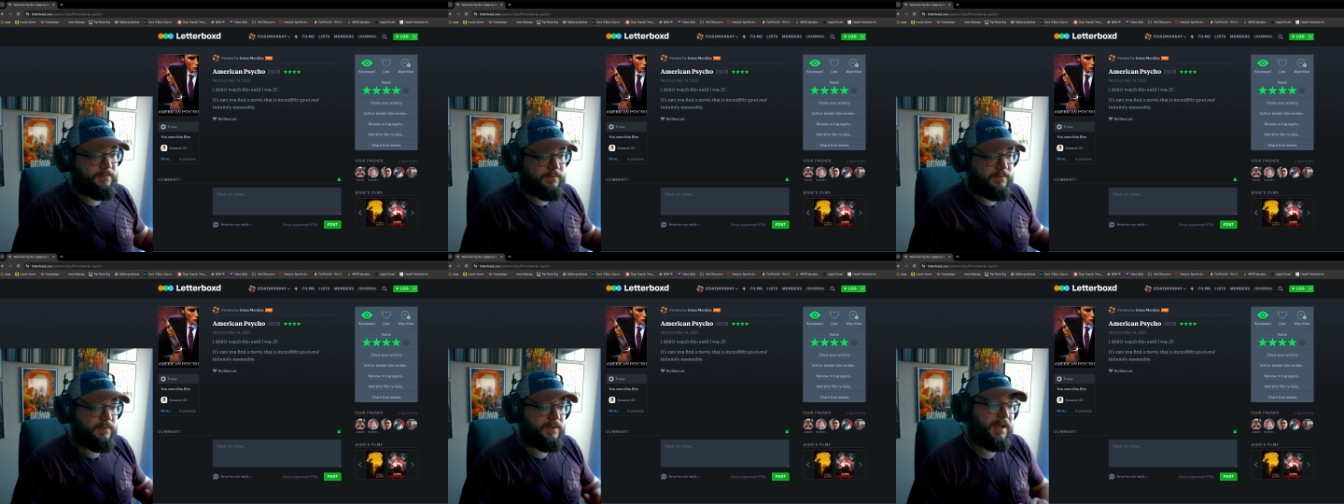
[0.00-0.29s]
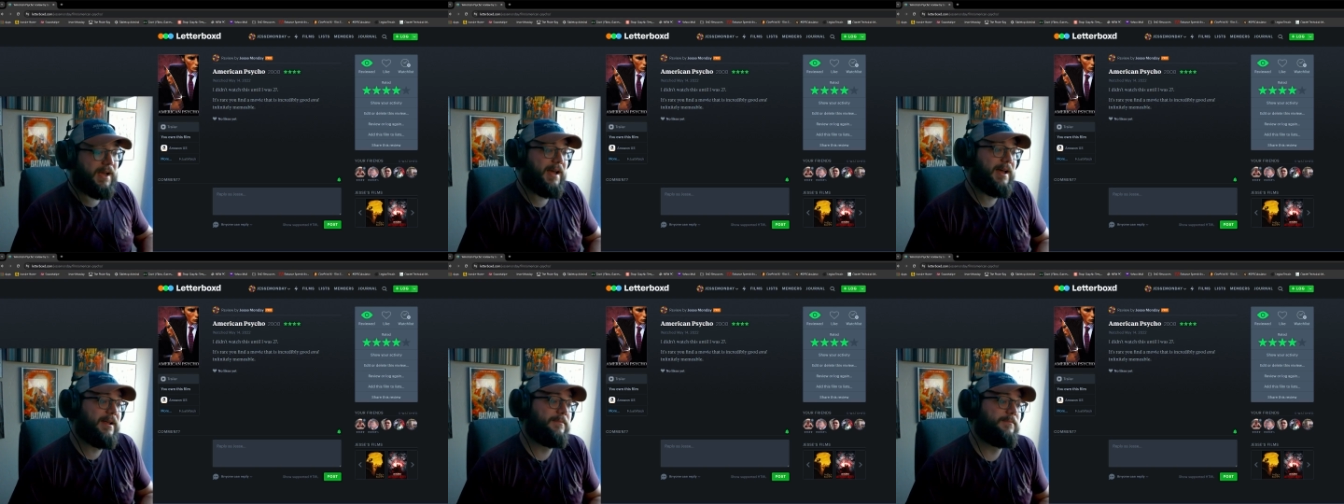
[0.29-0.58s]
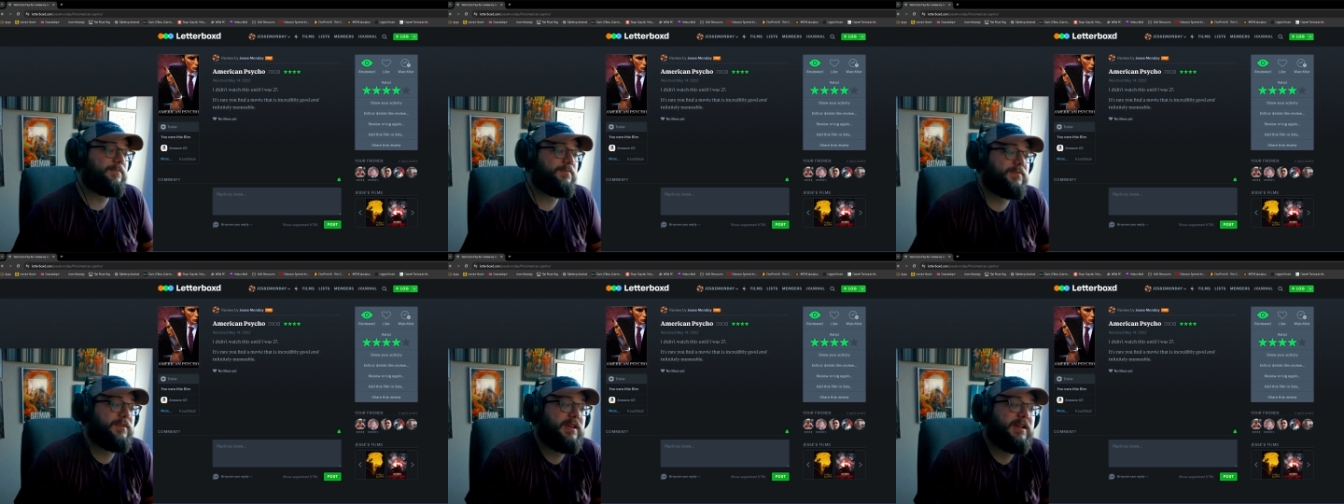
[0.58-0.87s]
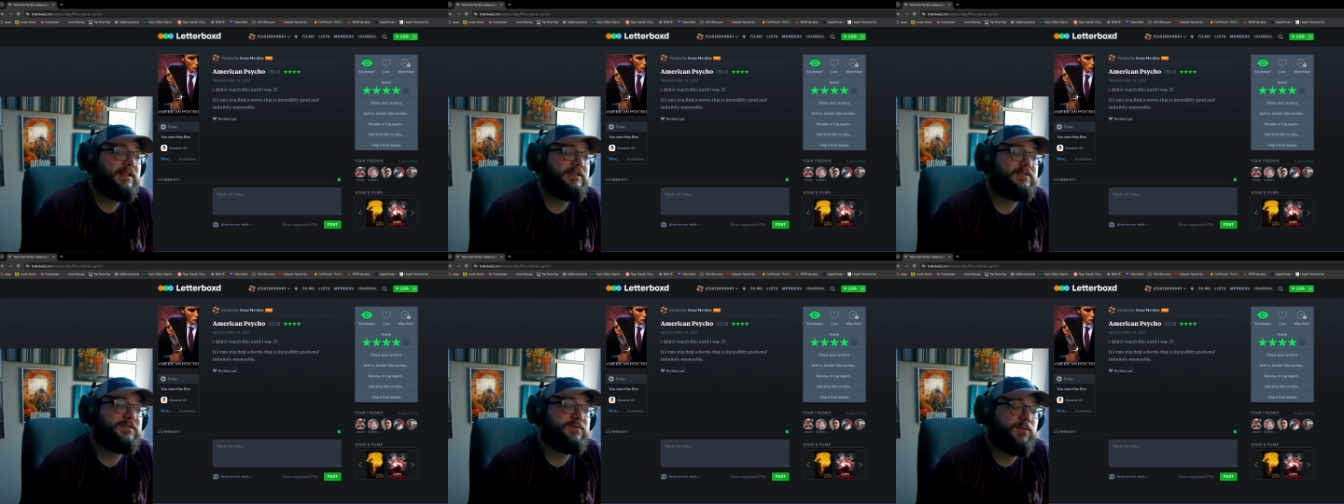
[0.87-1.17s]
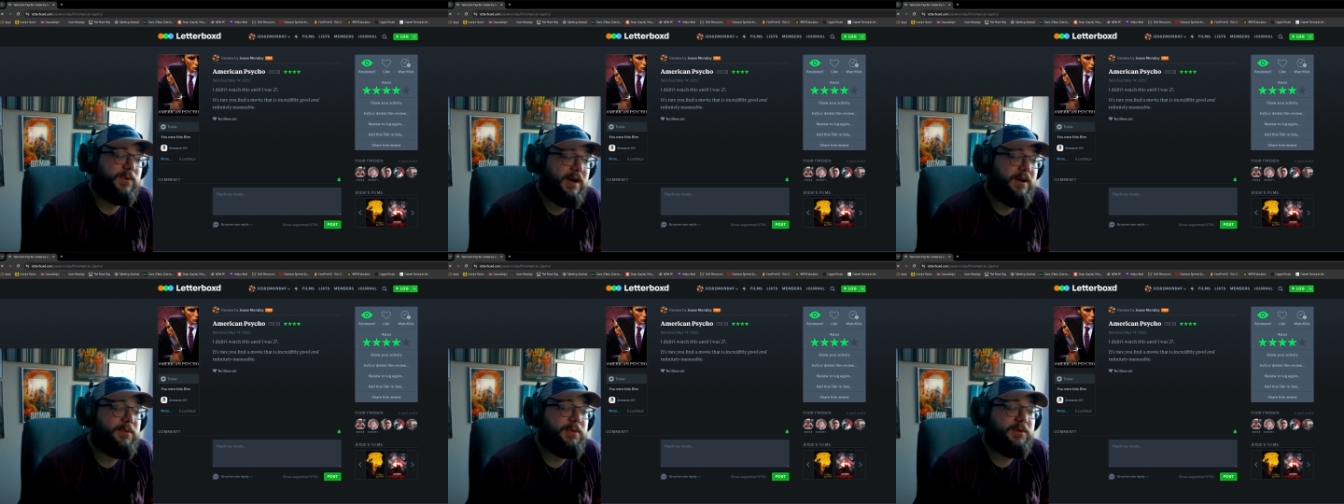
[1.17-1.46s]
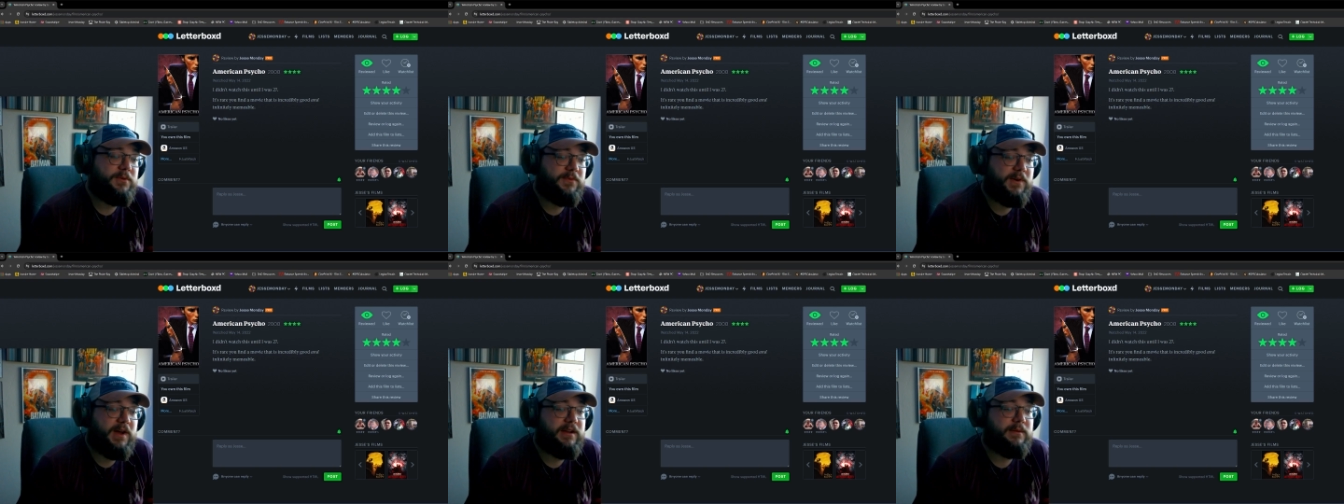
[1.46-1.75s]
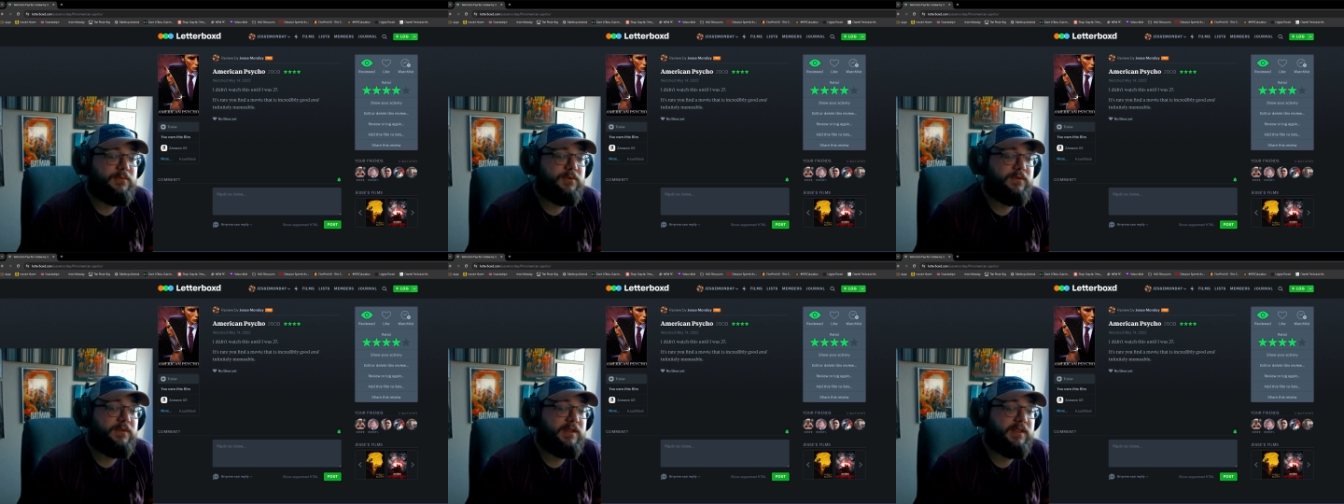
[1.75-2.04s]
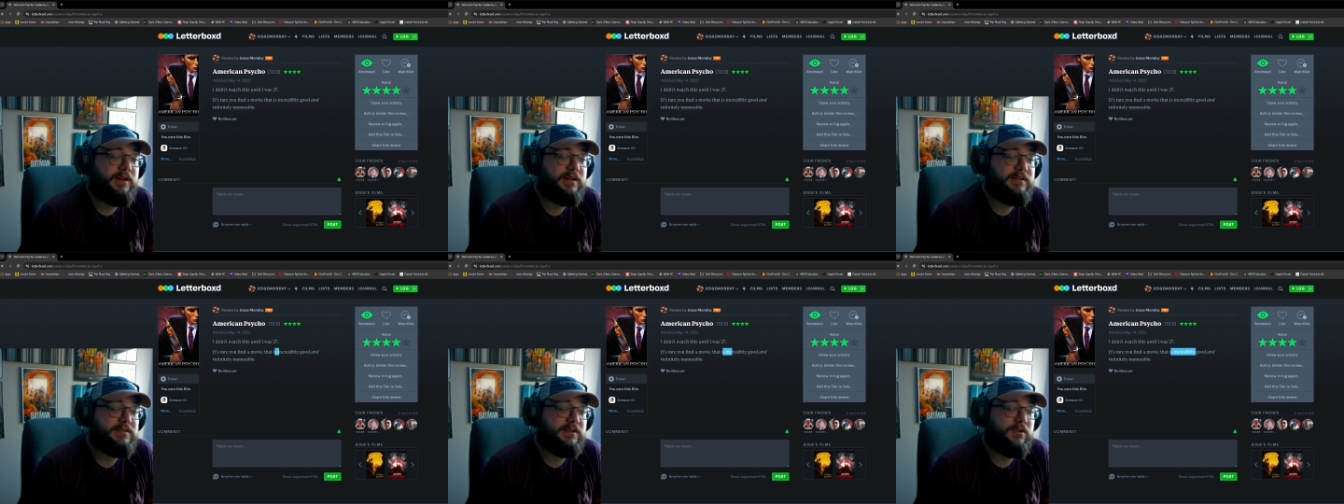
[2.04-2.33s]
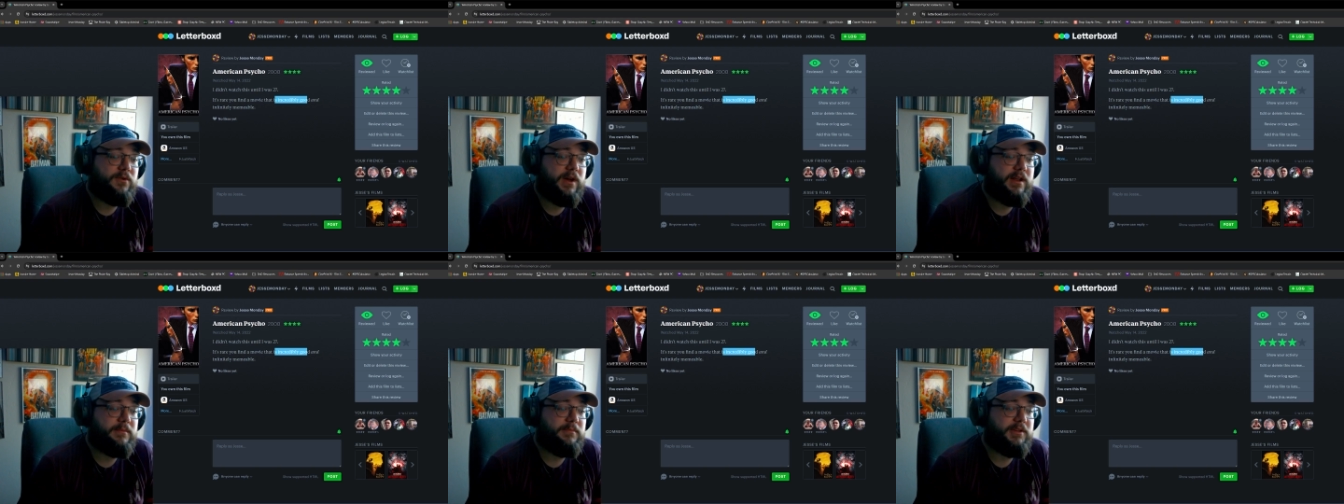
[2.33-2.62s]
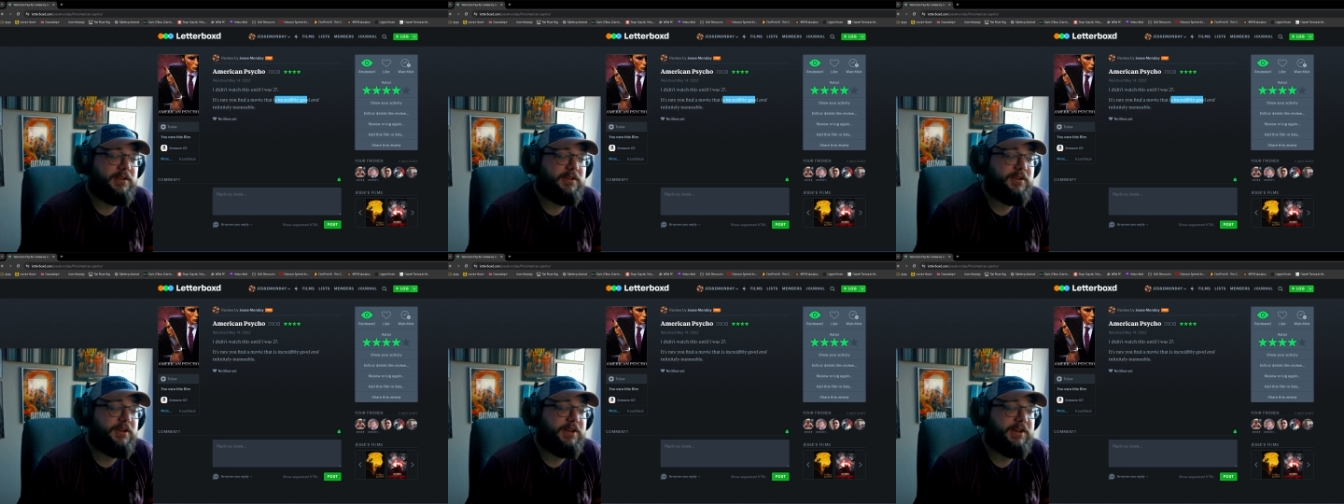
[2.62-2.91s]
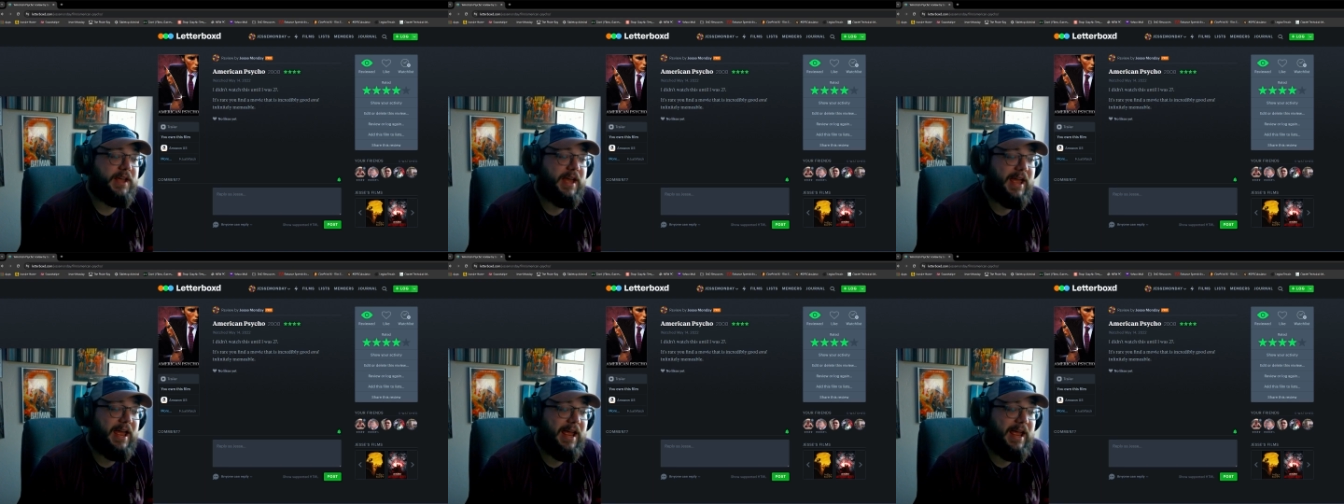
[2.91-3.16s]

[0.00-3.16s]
And it's rare that you find a movie that is incredibly good